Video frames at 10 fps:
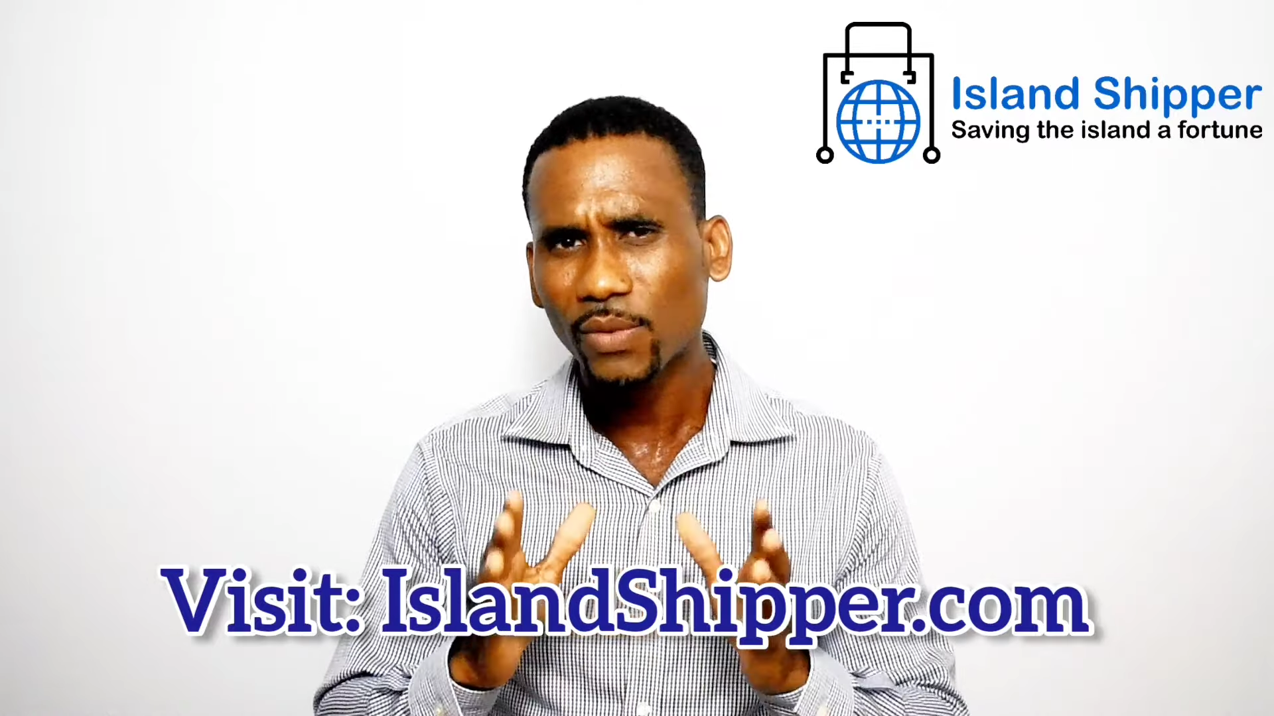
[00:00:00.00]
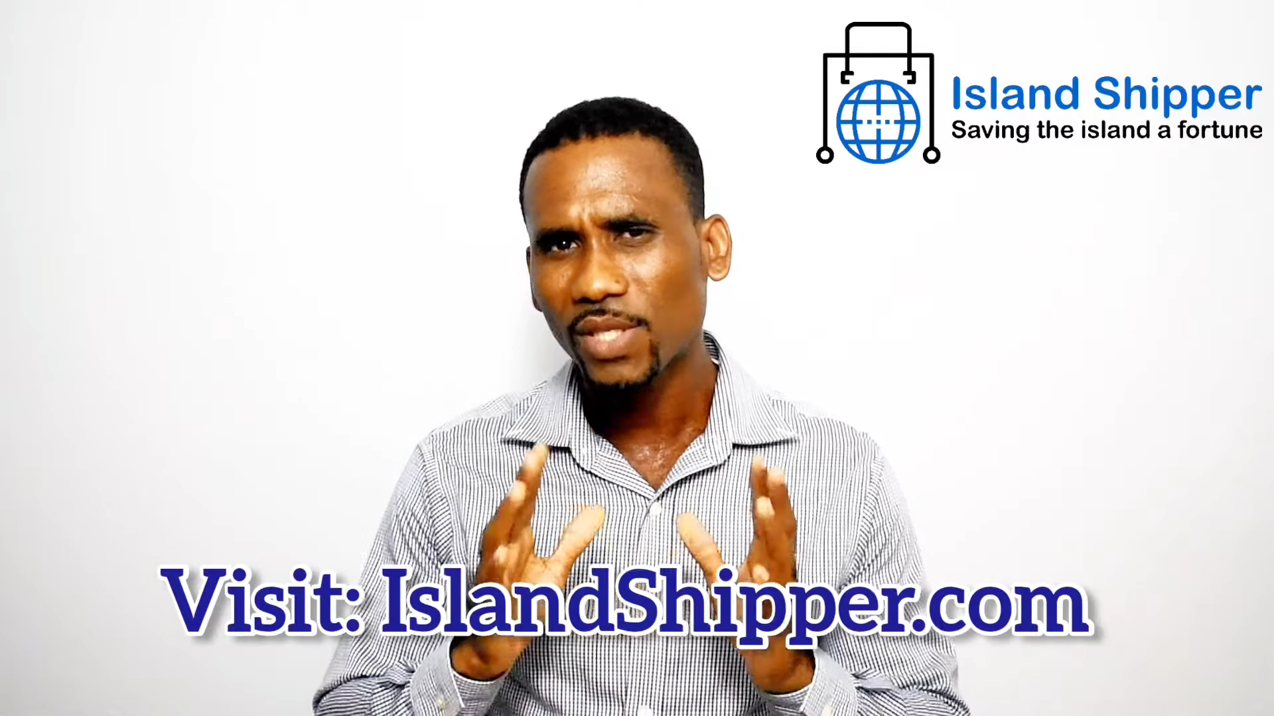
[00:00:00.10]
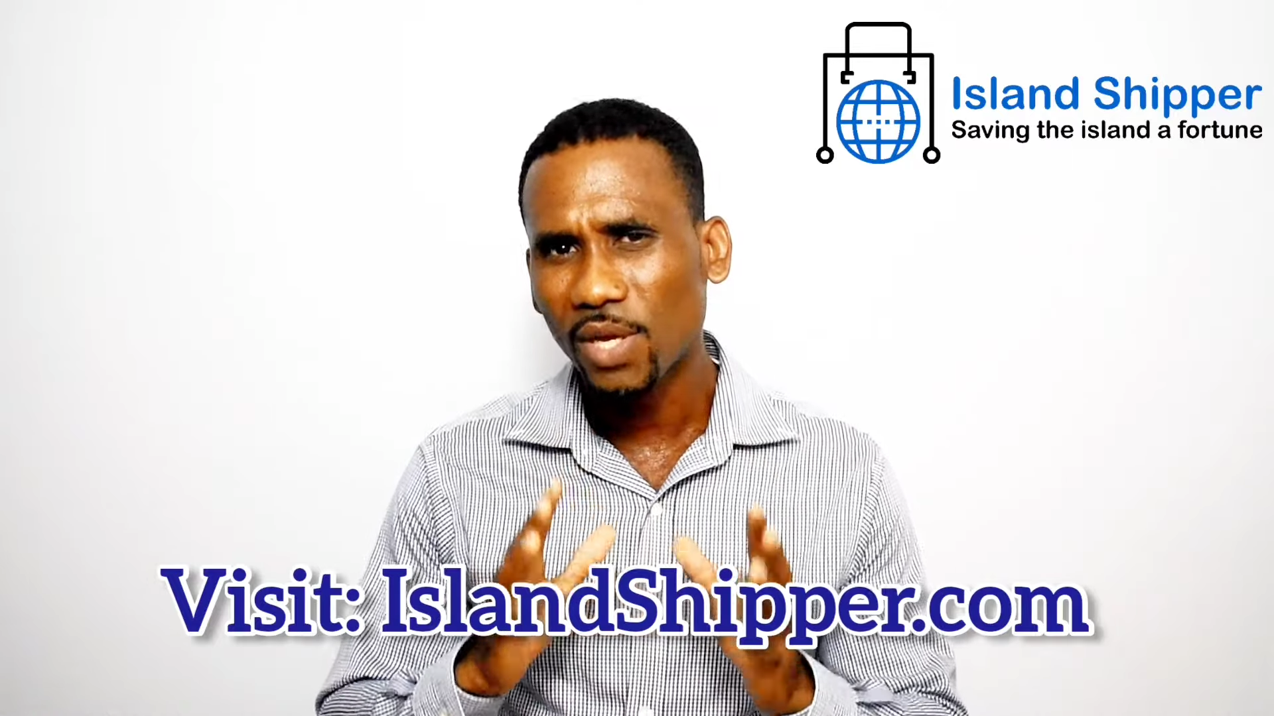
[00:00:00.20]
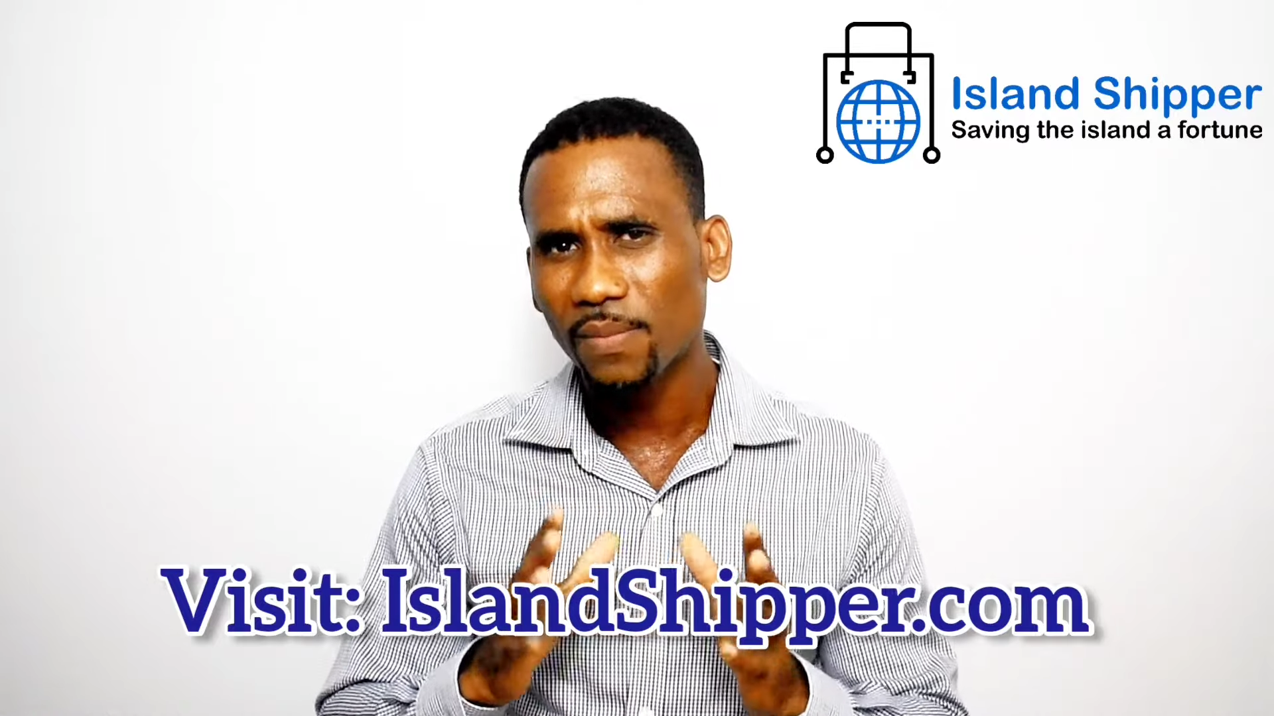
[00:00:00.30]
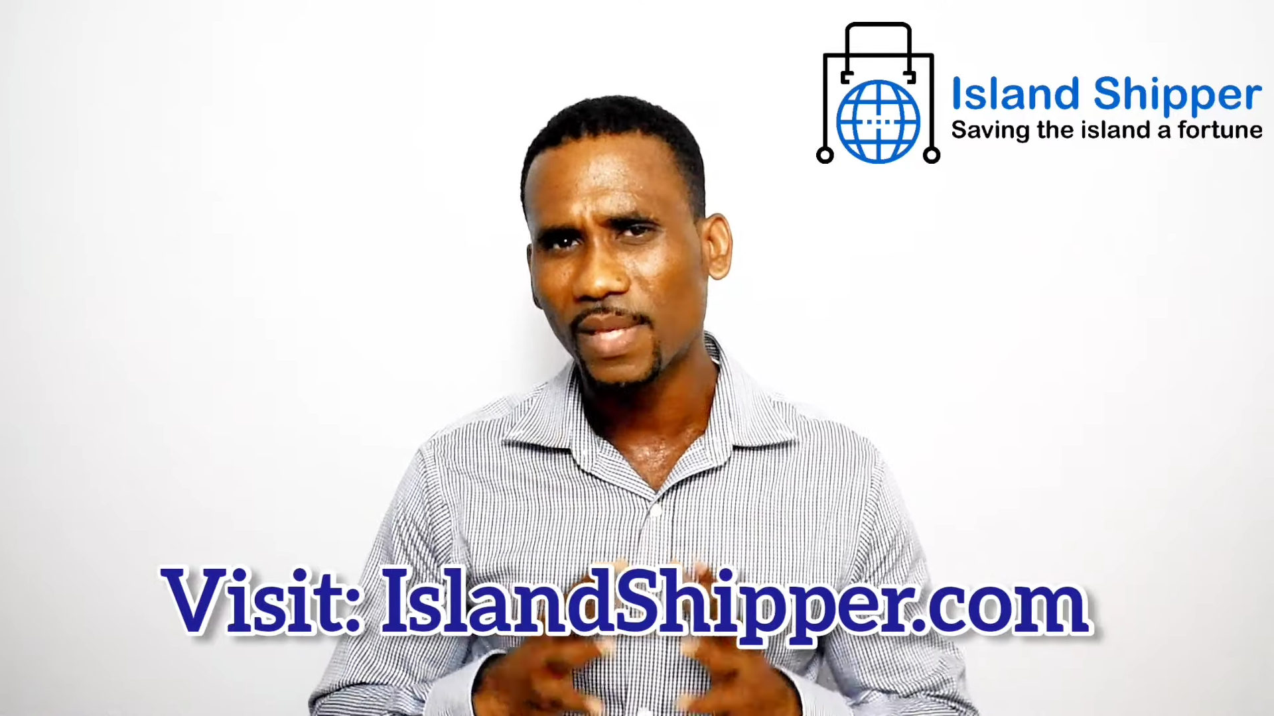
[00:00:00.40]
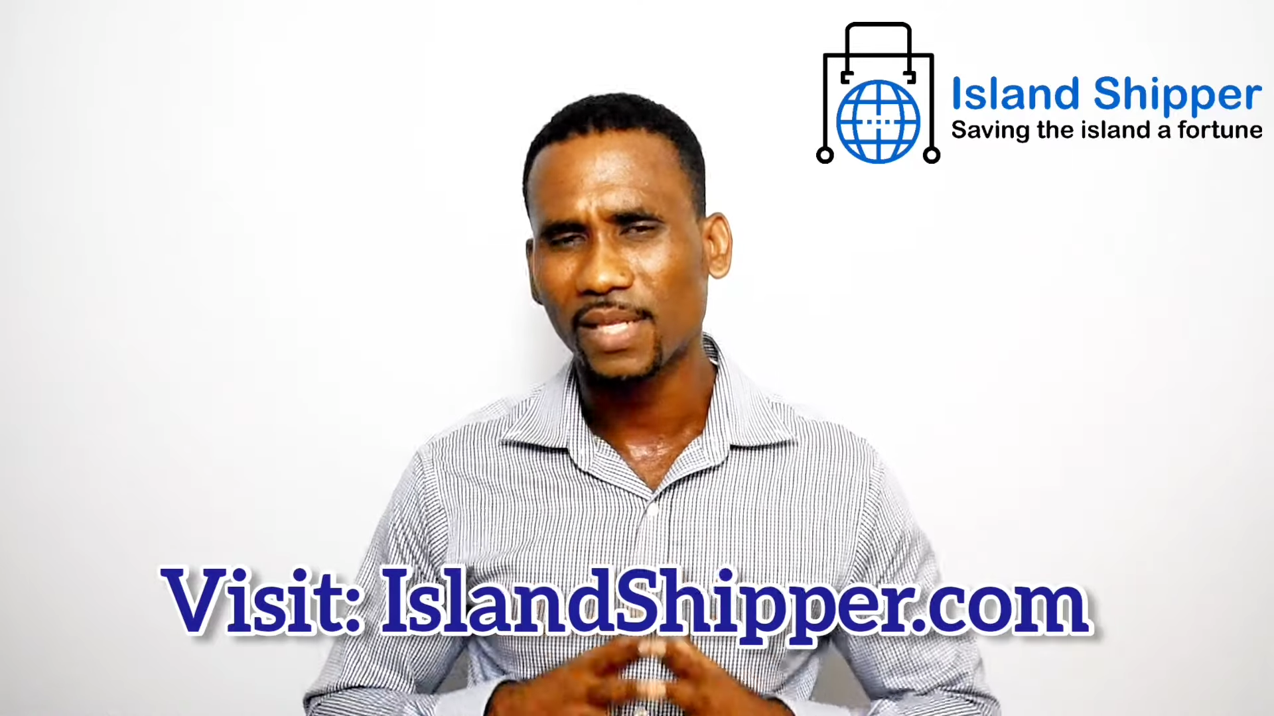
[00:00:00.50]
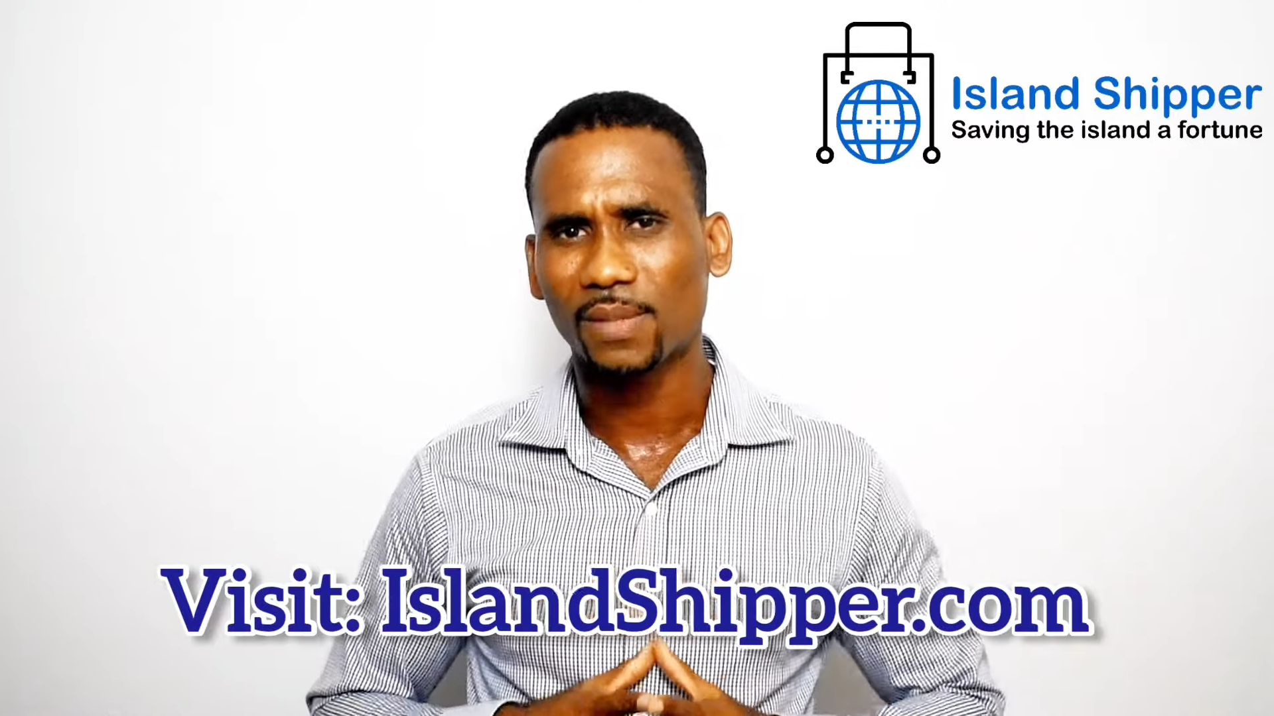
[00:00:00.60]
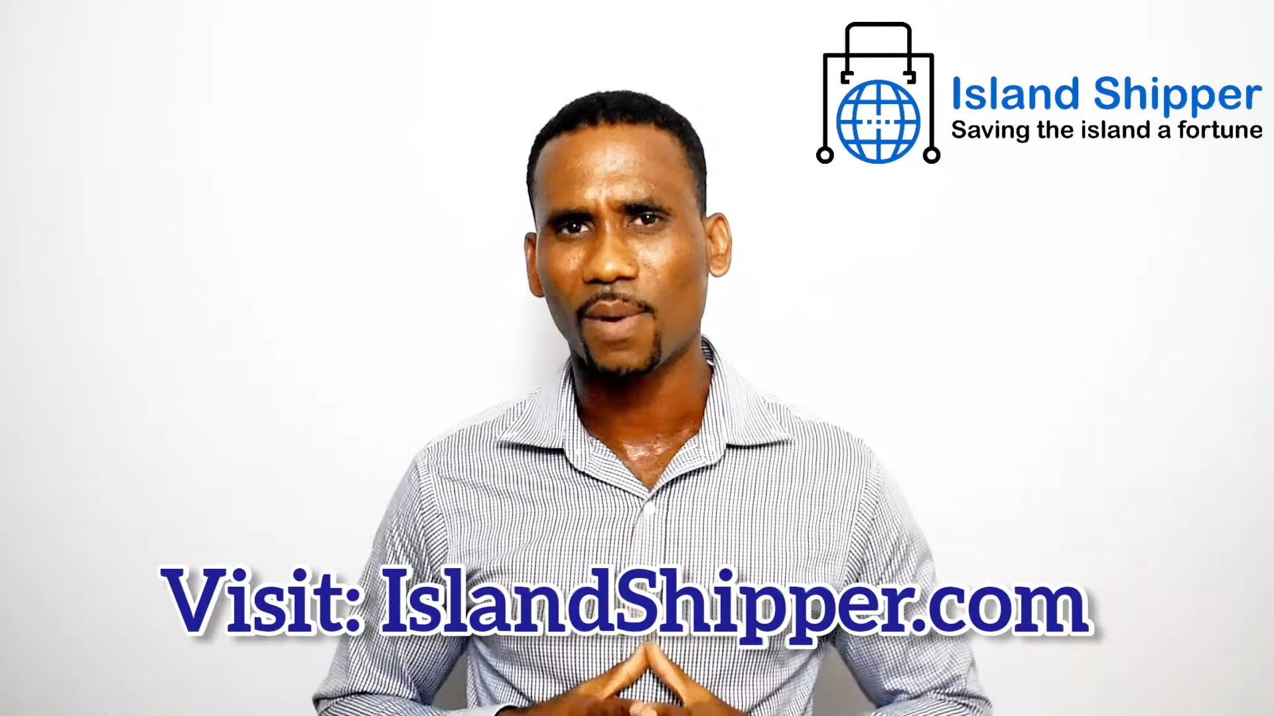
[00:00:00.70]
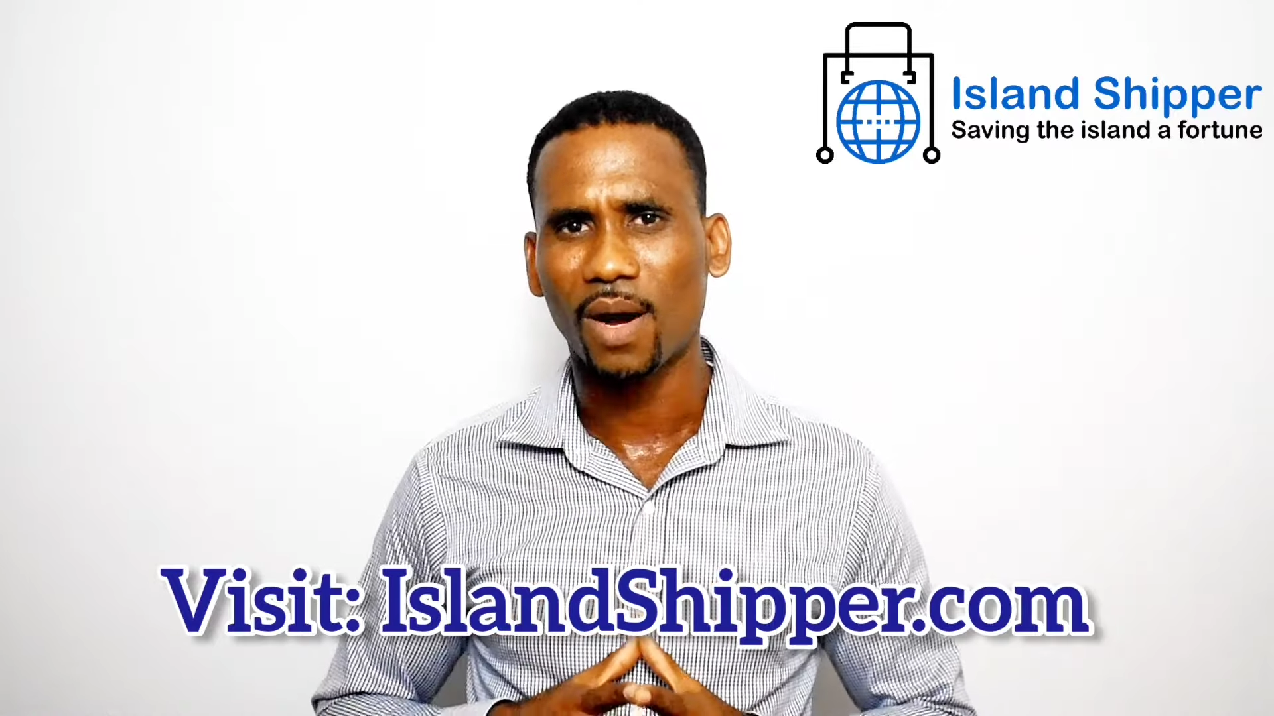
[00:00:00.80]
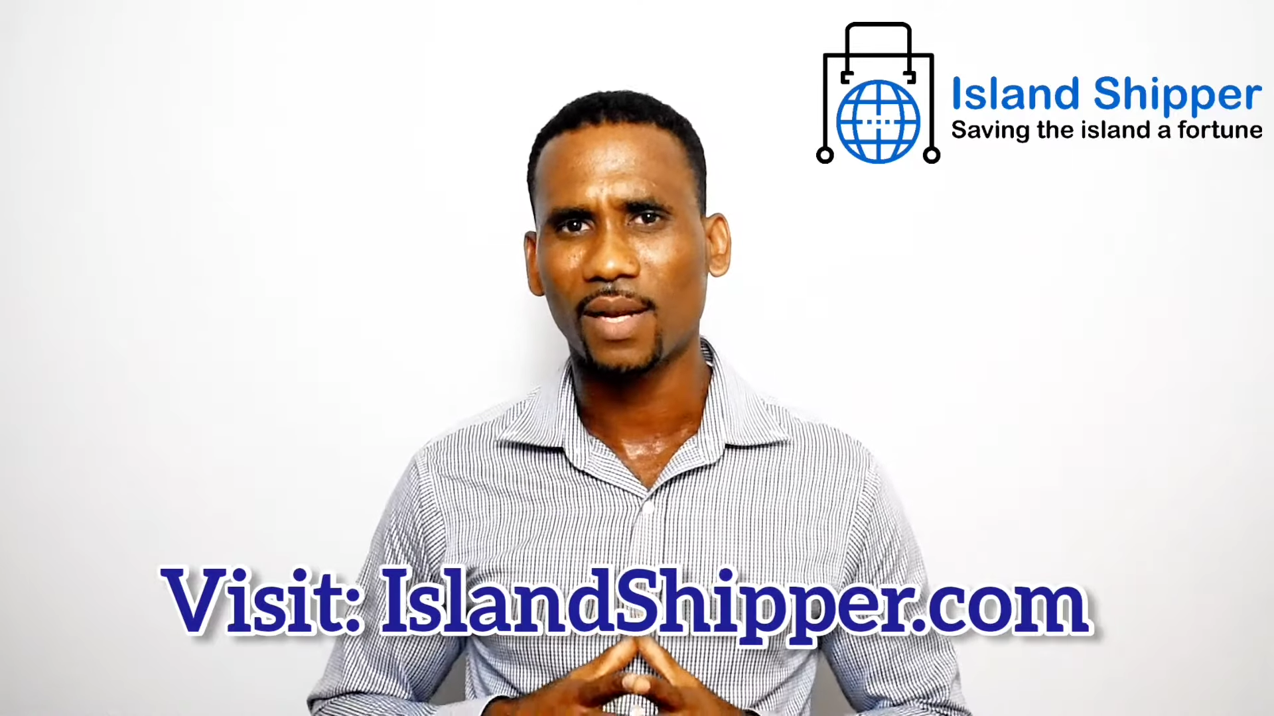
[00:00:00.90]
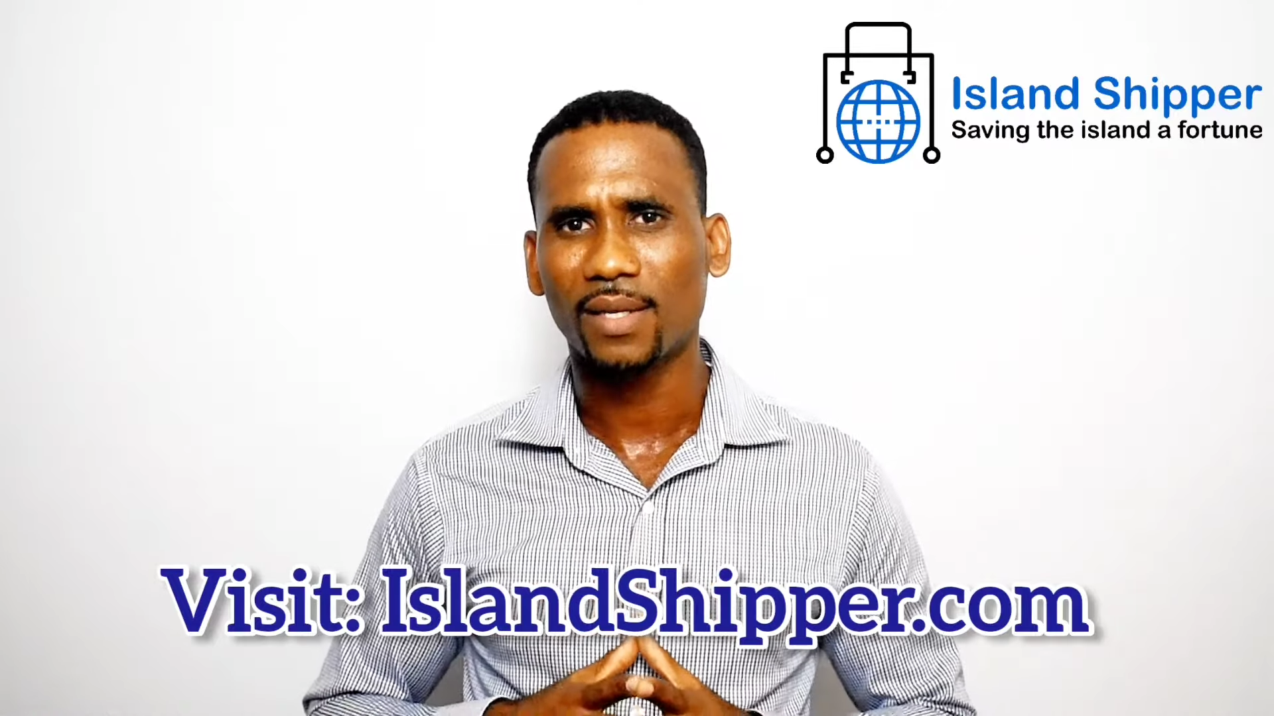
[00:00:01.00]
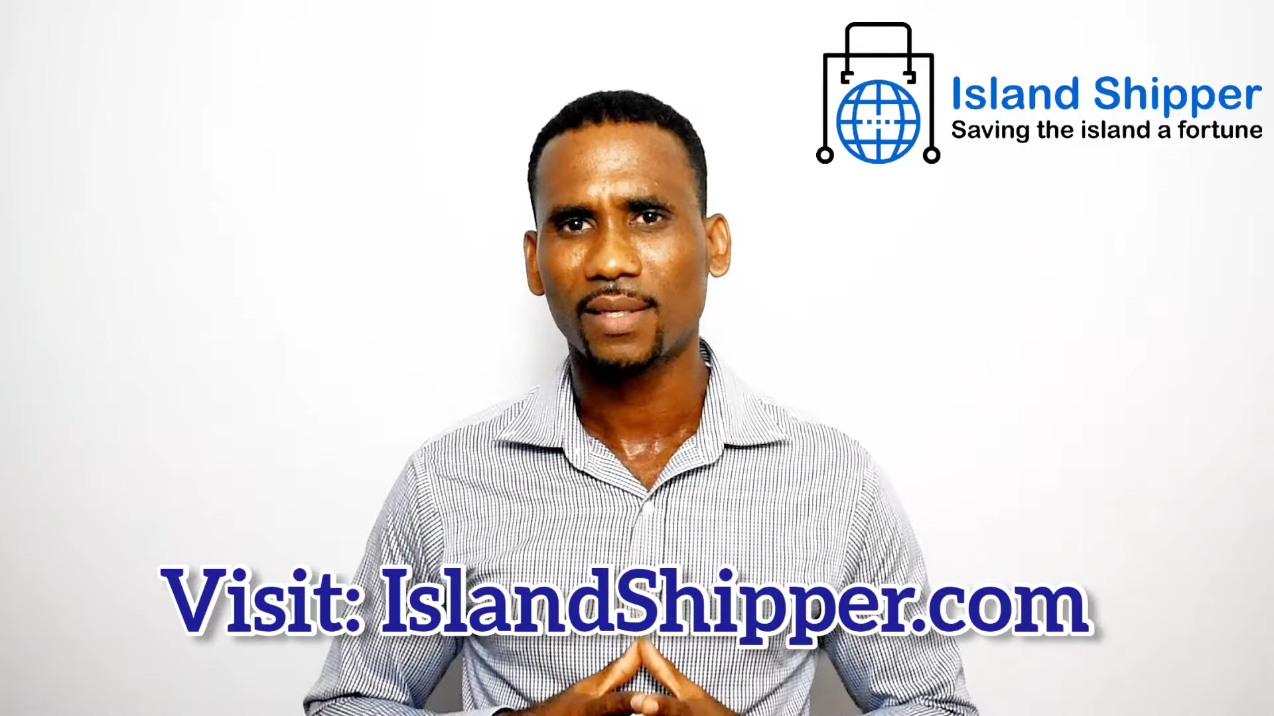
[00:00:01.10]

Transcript: with something small.